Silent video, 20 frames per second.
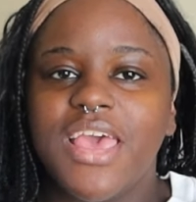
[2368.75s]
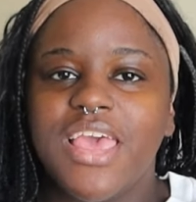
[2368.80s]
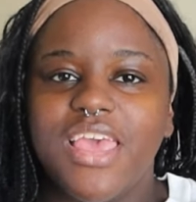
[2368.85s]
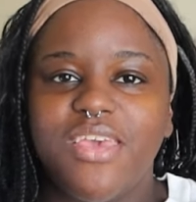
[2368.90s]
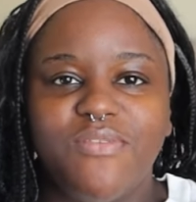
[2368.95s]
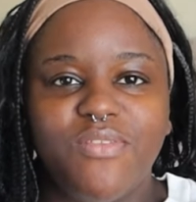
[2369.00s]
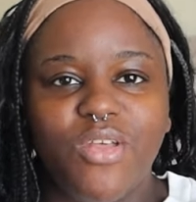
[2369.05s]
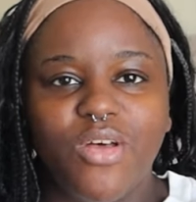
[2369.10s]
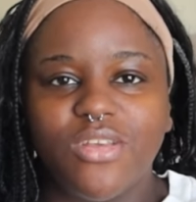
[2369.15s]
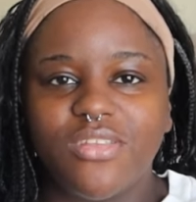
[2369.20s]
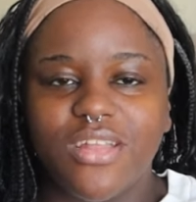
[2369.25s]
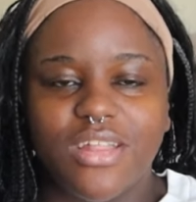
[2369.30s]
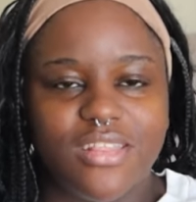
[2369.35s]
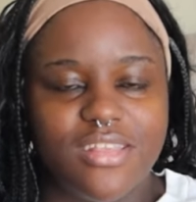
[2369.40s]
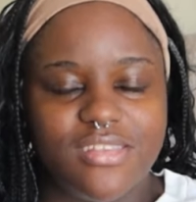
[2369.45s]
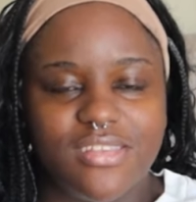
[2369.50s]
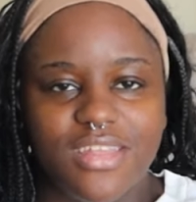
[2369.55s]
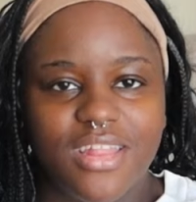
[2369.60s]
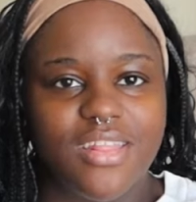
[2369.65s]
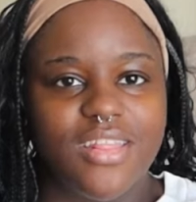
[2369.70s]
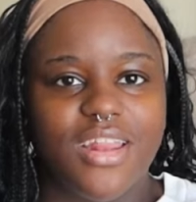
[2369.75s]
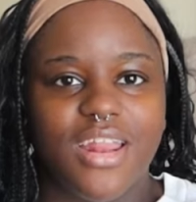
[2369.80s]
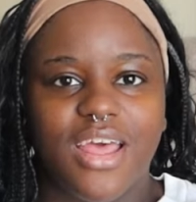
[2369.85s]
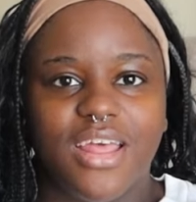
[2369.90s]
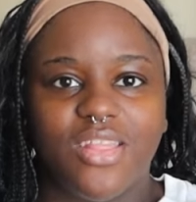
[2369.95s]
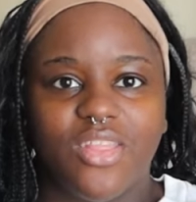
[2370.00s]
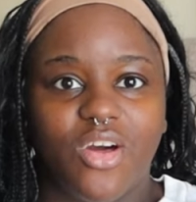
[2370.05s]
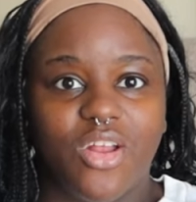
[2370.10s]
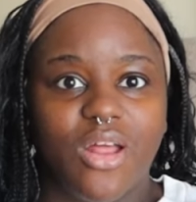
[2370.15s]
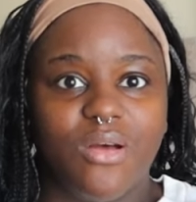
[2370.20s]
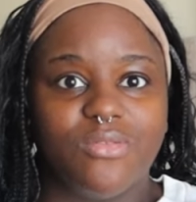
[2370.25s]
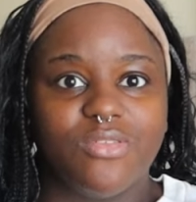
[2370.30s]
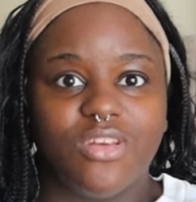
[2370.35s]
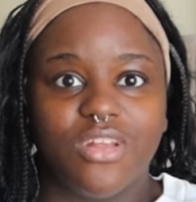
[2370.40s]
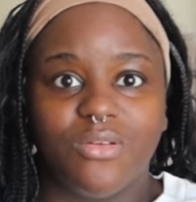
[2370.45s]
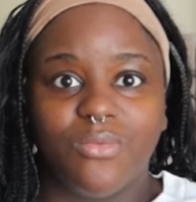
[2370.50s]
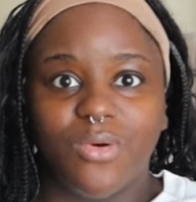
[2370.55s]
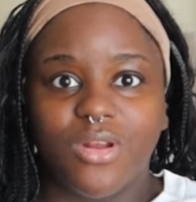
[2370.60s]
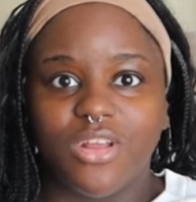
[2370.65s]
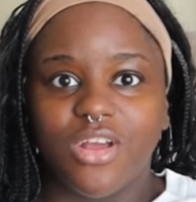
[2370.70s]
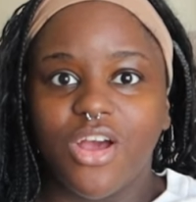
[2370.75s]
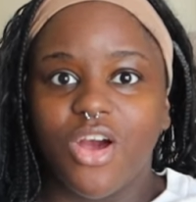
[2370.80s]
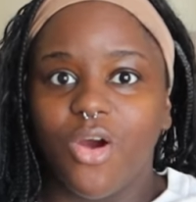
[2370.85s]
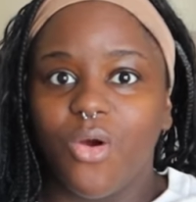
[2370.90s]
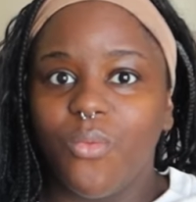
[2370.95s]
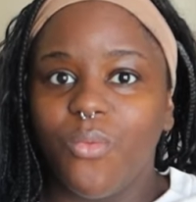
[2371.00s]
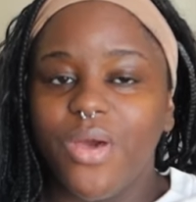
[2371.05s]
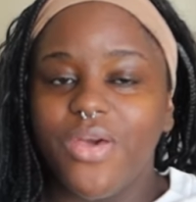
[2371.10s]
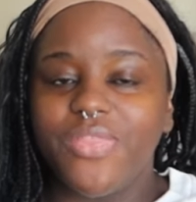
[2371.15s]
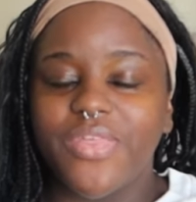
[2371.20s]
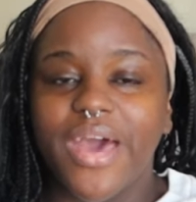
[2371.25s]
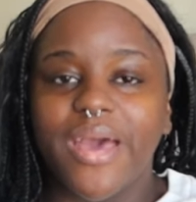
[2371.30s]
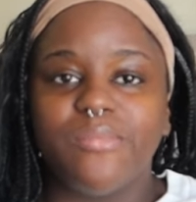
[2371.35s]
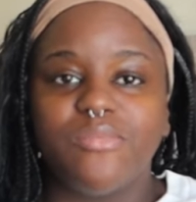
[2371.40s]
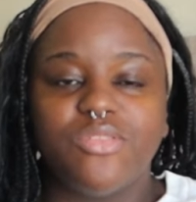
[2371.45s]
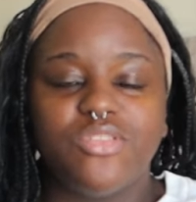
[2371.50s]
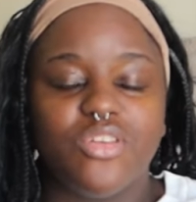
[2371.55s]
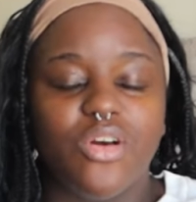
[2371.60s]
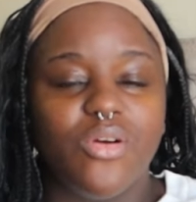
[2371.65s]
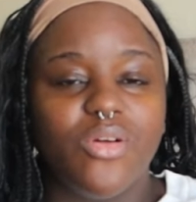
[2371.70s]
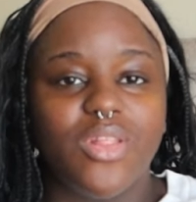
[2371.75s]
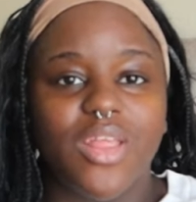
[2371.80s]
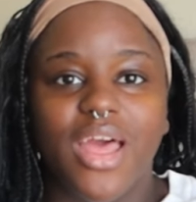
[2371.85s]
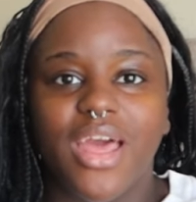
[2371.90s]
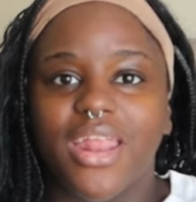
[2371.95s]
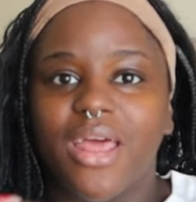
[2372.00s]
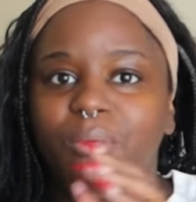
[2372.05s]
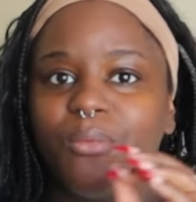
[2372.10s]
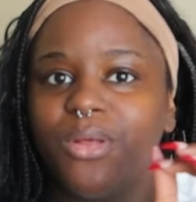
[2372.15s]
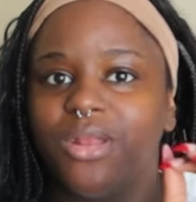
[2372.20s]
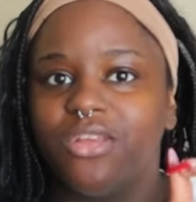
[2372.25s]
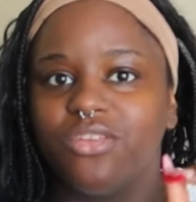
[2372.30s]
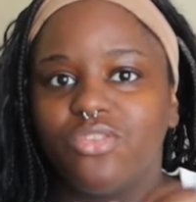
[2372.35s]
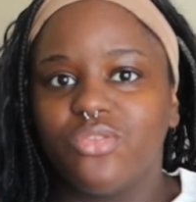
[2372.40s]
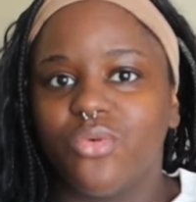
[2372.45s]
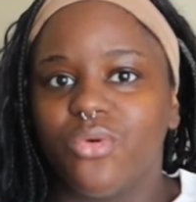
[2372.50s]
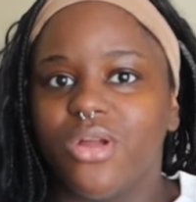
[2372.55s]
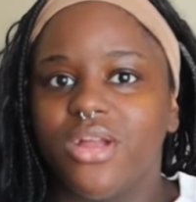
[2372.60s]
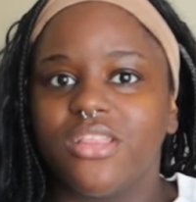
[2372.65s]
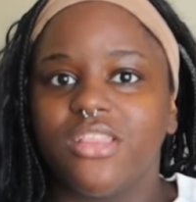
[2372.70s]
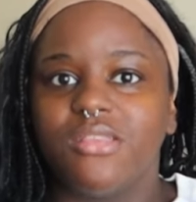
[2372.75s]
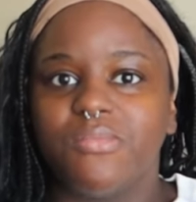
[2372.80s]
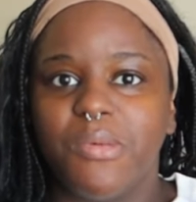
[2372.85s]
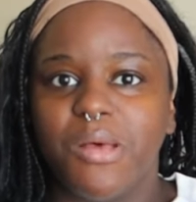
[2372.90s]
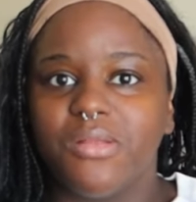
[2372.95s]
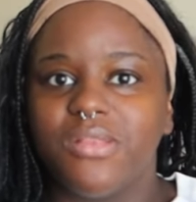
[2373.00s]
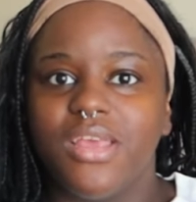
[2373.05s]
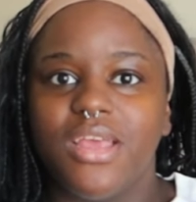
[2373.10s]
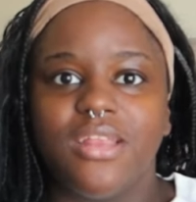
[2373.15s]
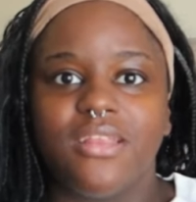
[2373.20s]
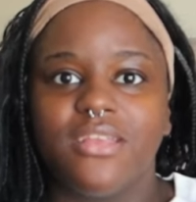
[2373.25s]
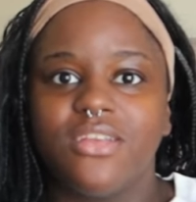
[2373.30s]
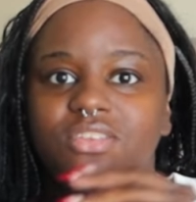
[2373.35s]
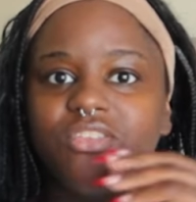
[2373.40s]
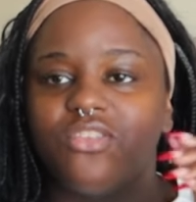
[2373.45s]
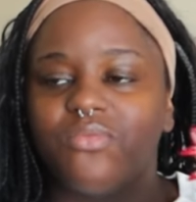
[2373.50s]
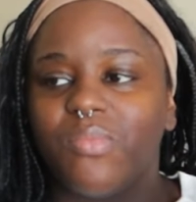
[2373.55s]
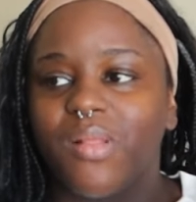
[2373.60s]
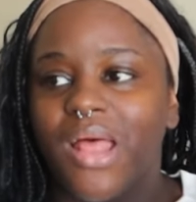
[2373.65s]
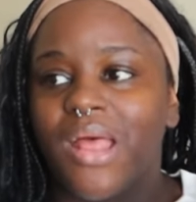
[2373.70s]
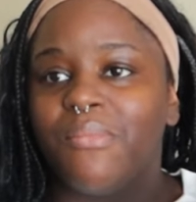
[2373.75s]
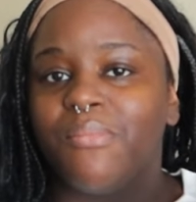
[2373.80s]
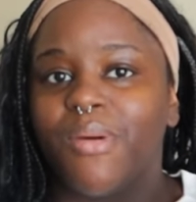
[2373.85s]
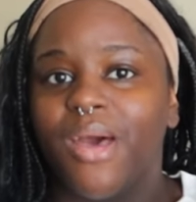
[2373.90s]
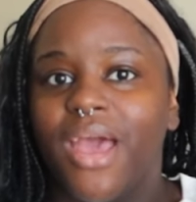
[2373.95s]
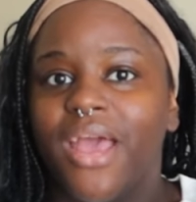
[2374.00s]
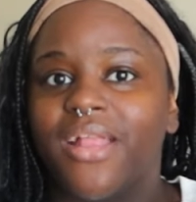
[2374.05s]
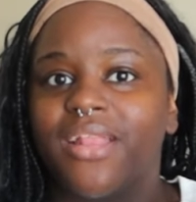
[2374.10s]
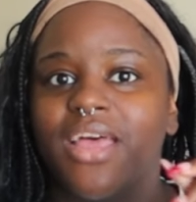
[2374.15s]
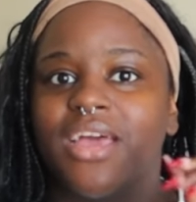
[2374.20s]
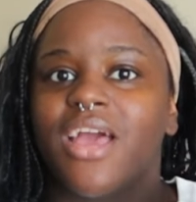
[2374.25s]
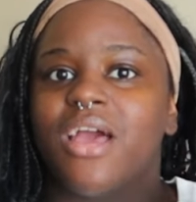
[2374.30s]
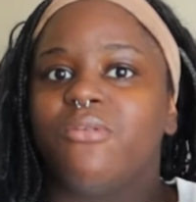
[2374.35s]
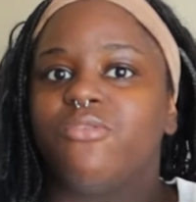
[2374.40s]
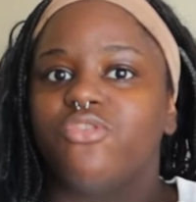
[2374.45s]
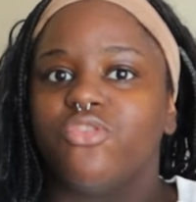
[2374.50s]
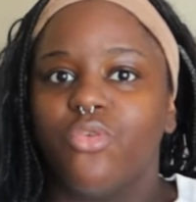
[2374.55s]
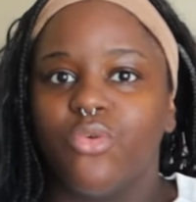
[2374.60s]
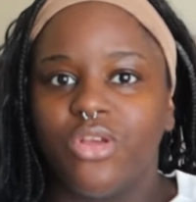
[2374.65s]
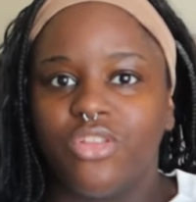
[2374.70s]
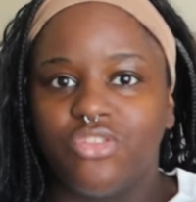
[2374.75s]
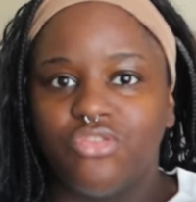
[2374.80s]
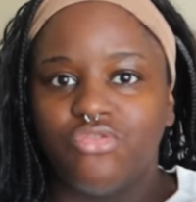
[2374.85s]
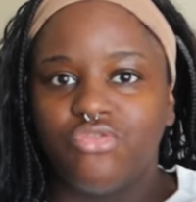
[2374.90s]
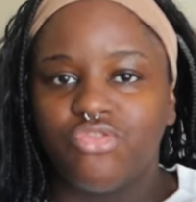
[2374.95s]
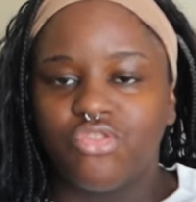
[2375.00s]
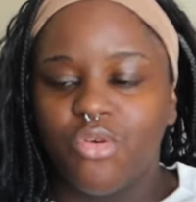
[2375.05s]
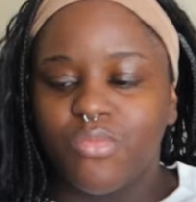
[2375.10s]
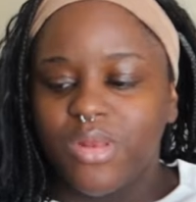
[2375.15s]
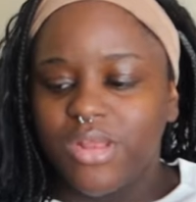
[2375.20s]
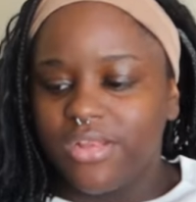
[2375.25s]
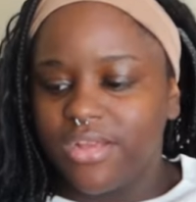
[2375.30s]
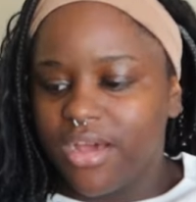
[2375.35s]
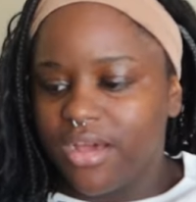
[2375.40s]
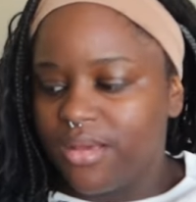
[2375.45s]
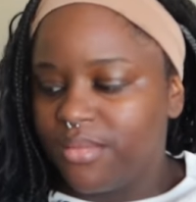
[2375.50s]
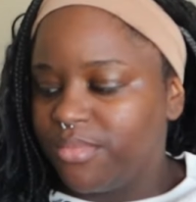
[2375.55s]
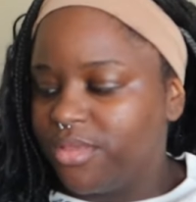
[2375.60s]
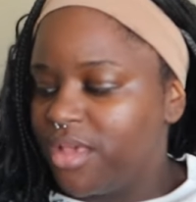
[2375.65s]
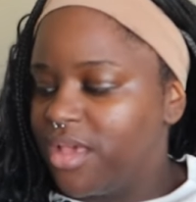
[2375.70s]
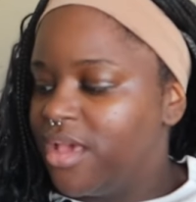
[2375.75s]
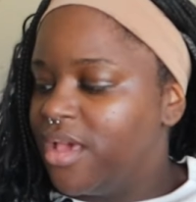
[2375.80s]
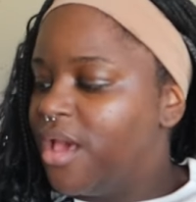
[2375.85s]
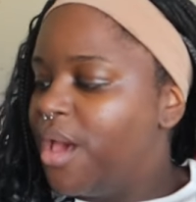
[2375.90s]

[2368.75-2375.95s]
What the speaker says: Even though it's not the scent that I thought I was gonna want to go with, I'm so glad I went in store and smelled it and didn't just blind buy it like I was going to so many times.